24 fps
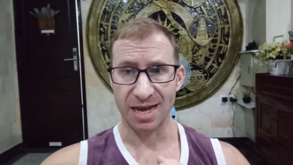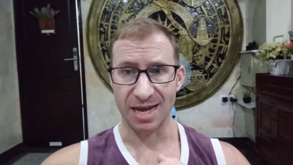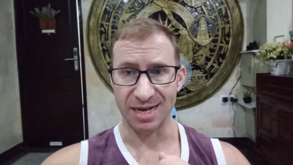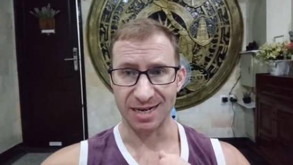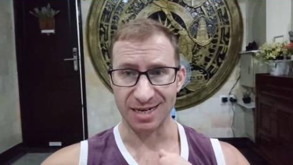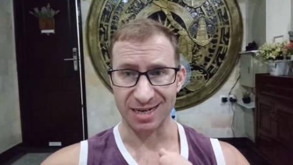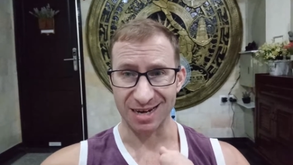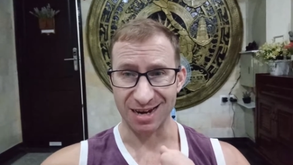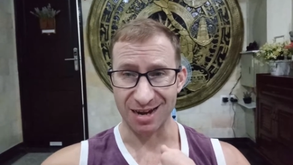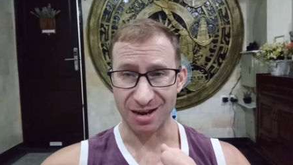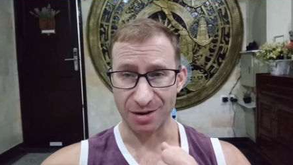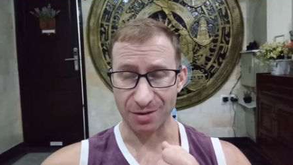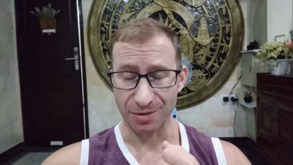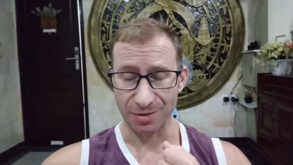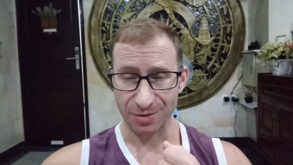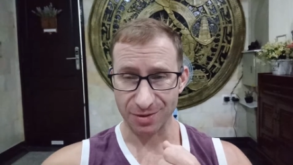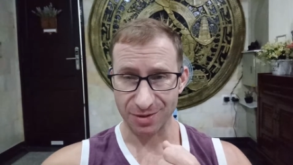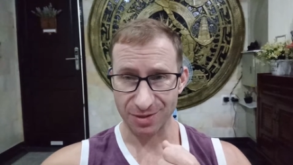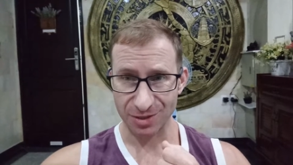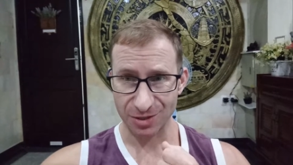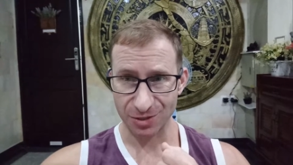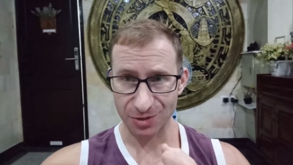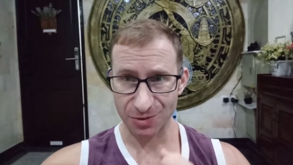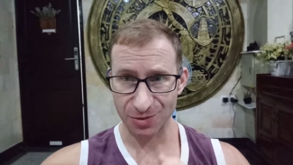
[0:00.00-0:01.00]
and
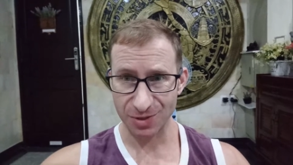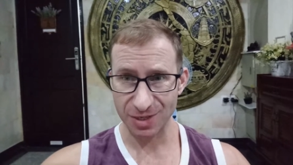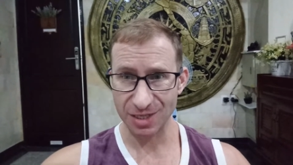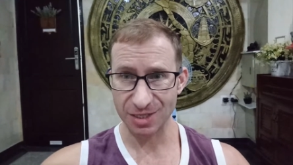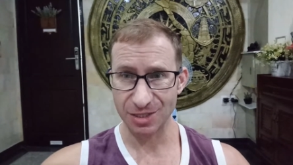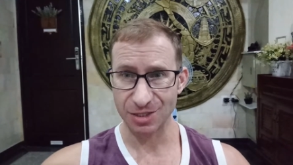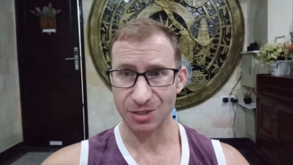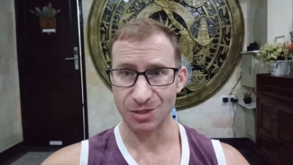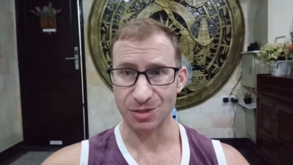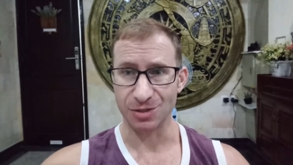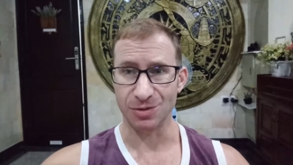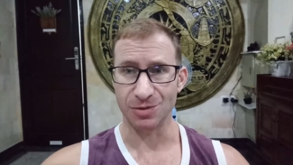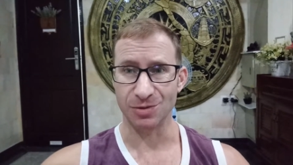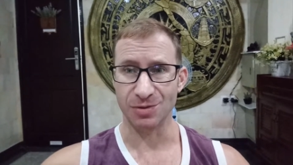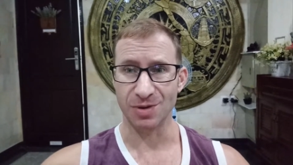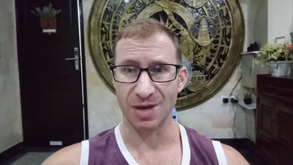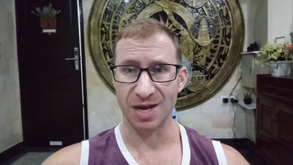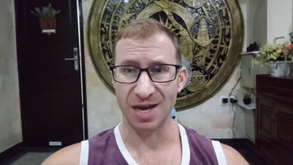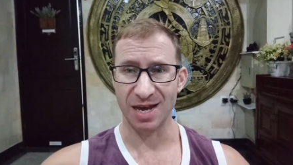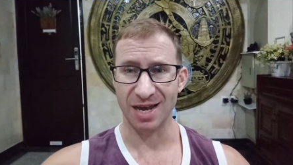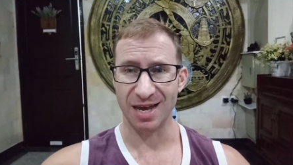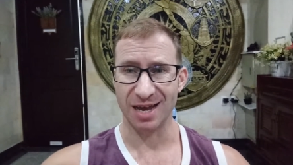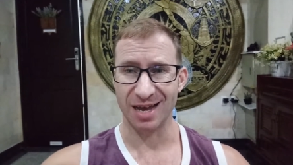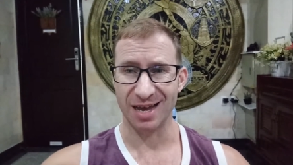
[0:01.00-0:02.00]
treat you
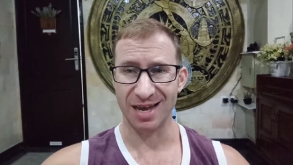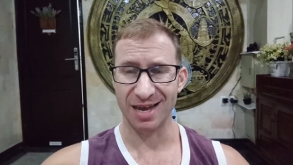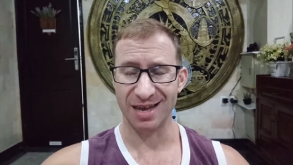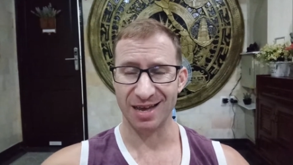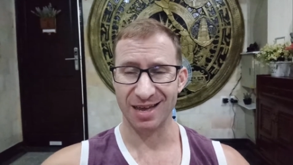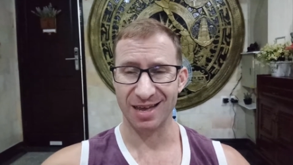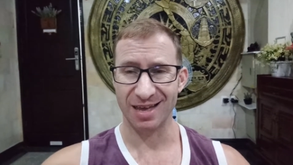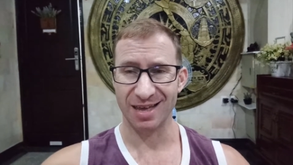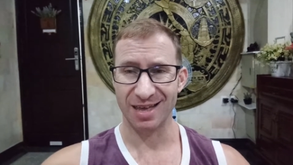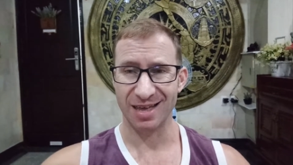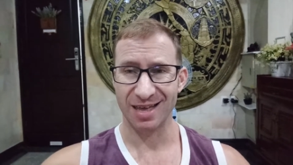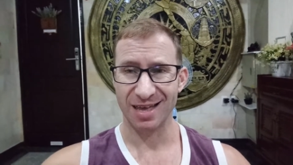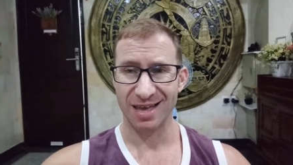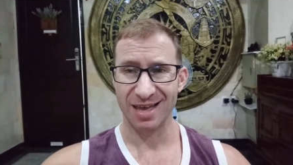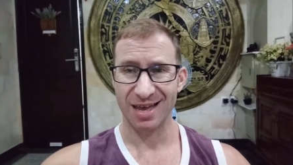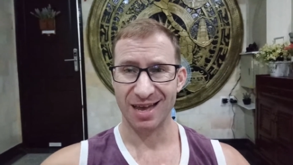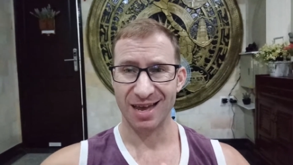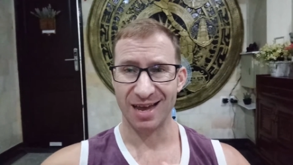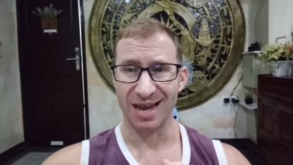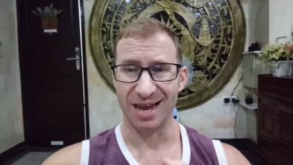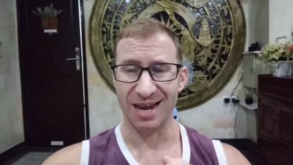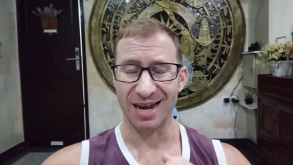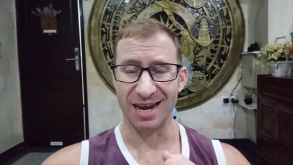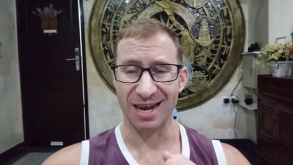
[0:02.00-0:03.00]

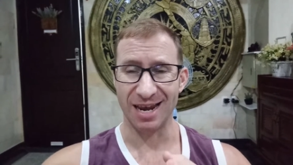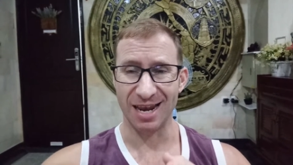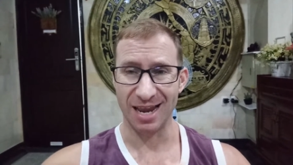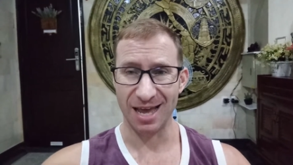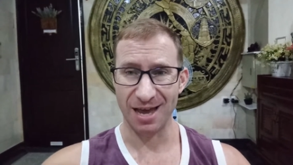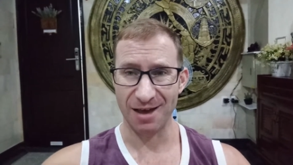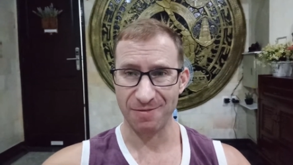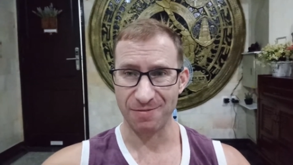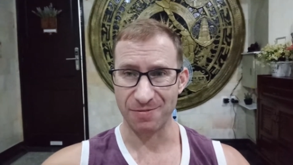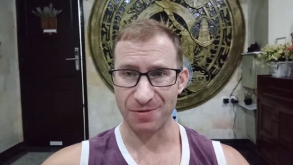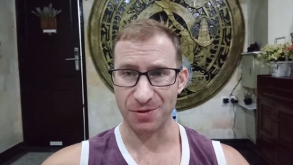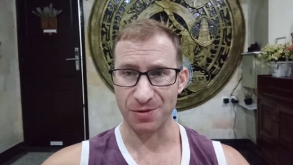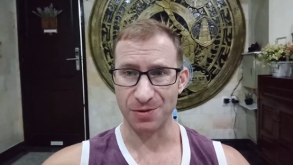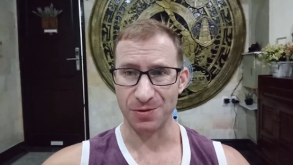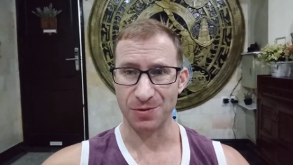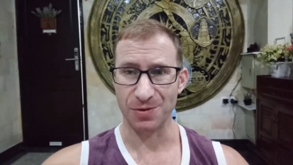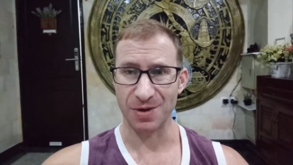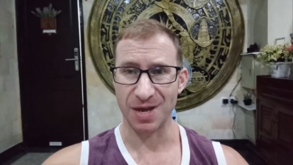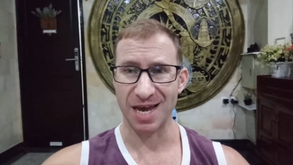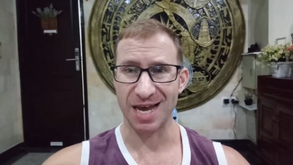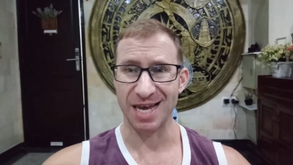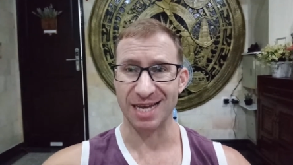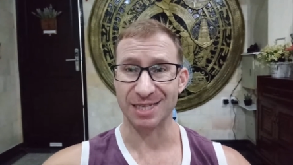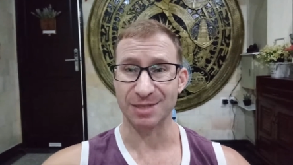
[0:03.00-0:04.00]
and love you
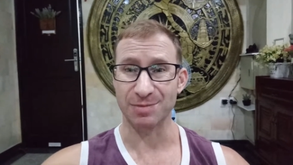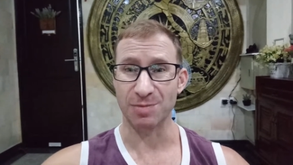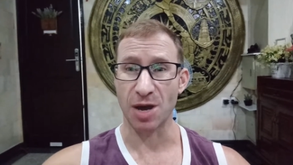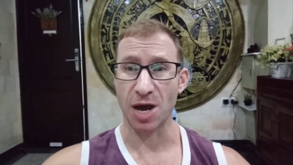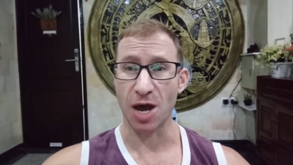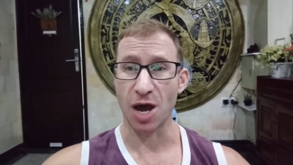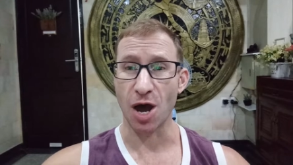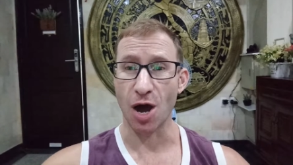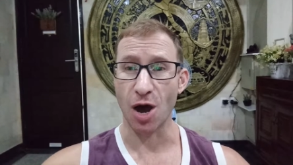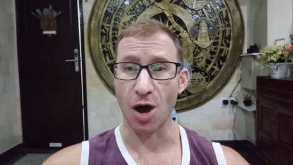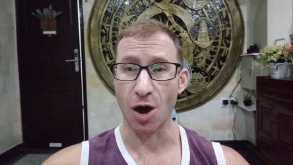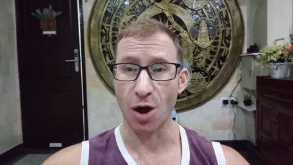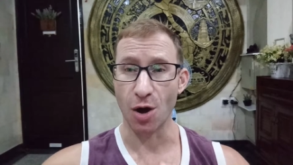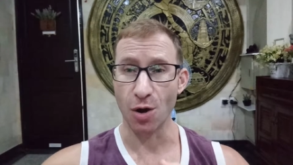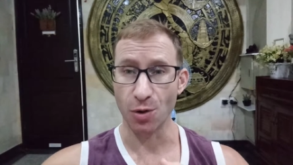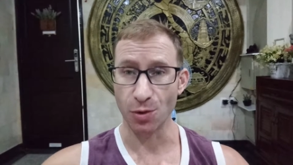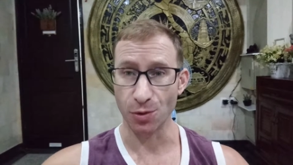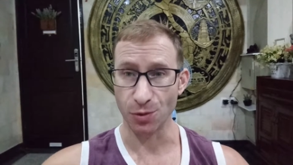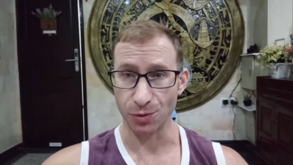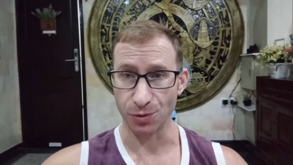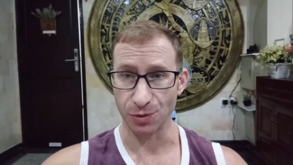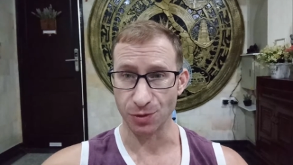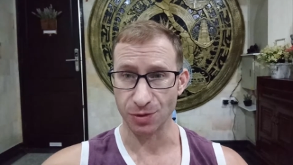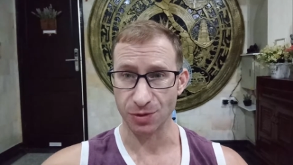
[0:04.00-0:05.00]
as my
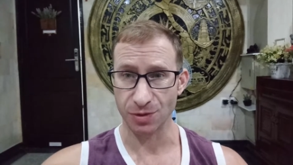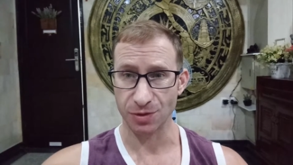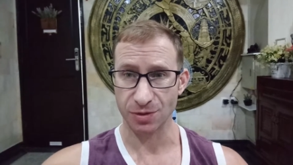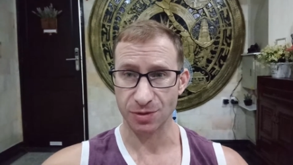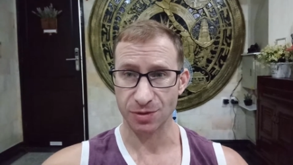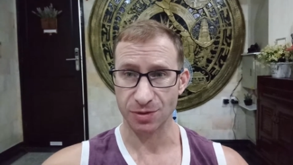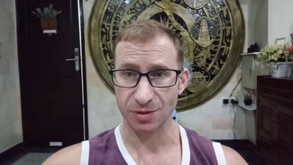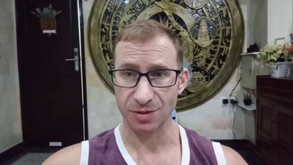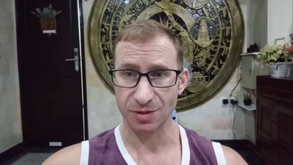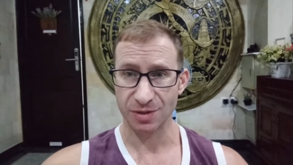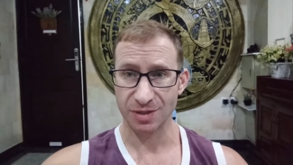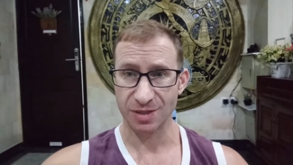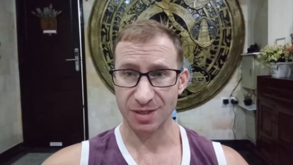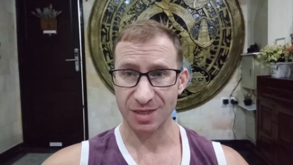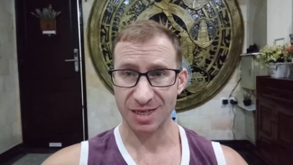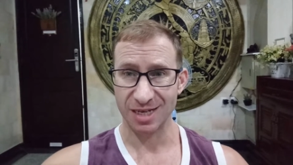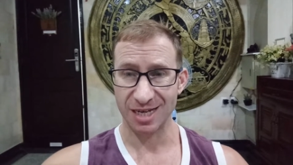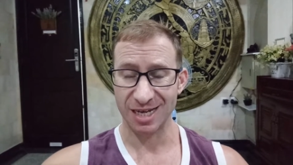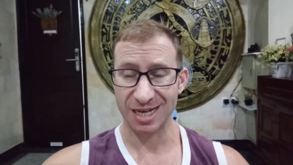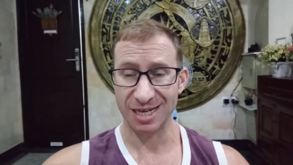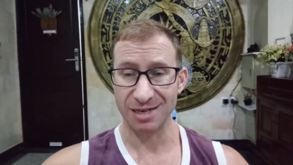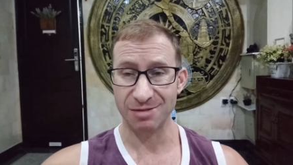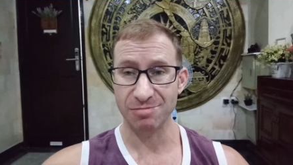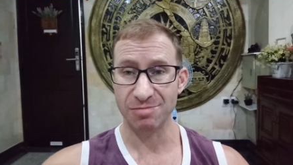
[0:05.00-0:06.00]
own
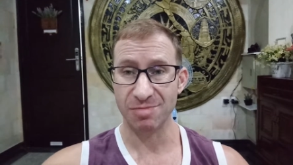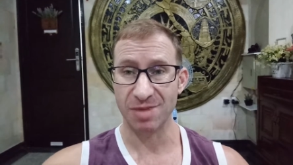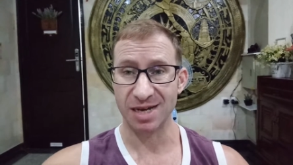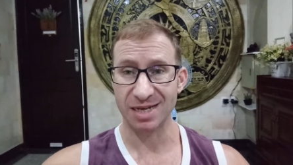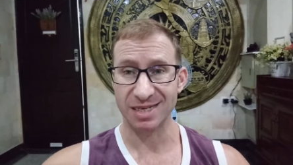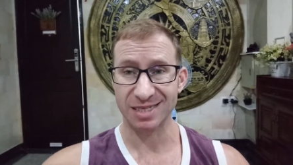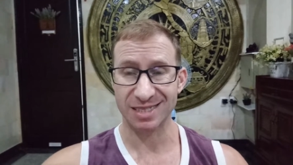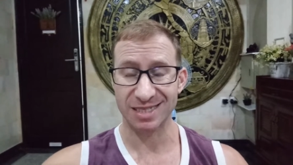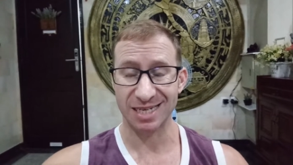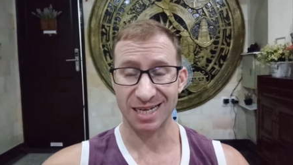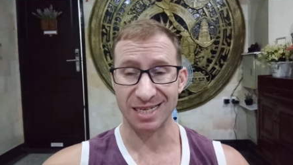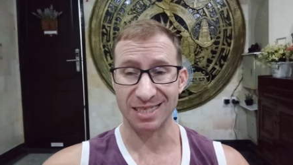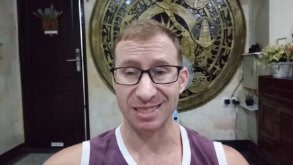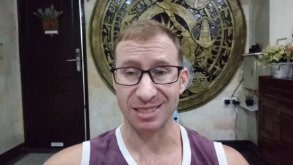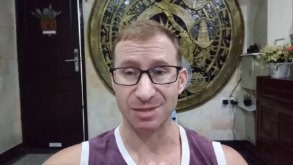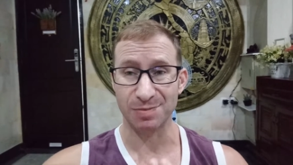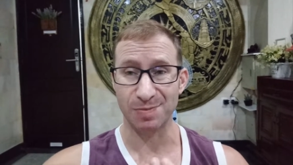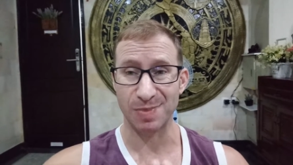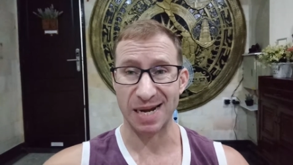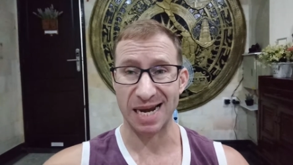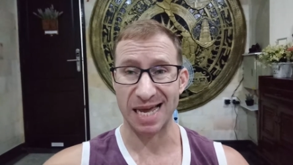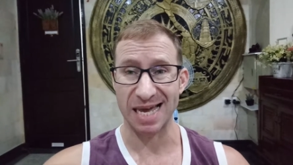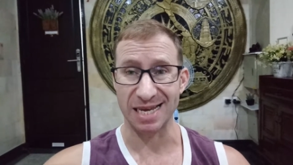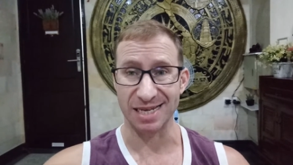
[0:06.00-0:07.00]
in my son's
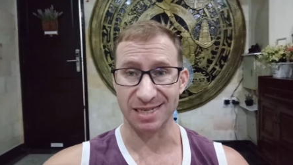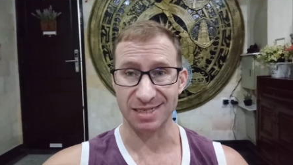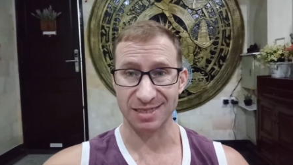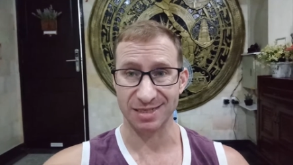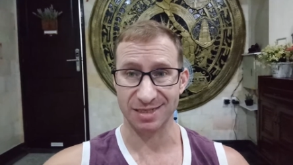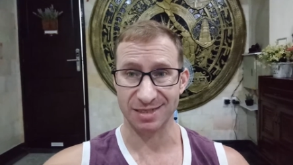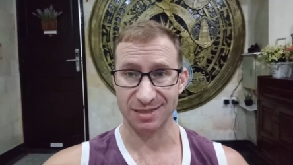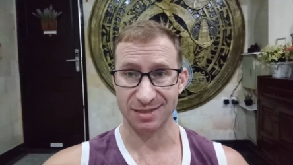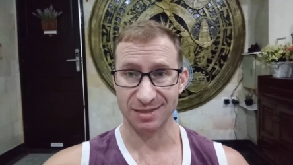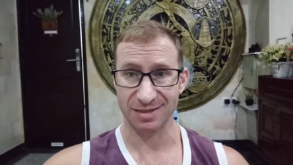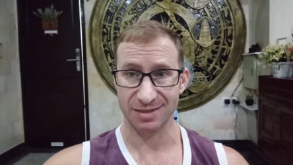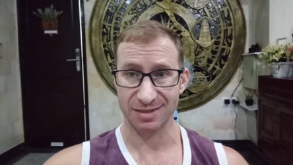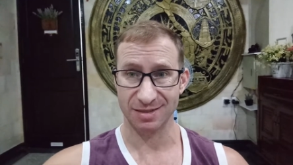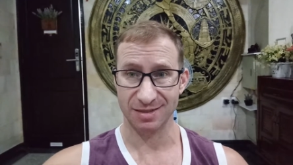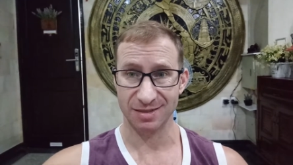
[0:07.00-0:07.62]
place.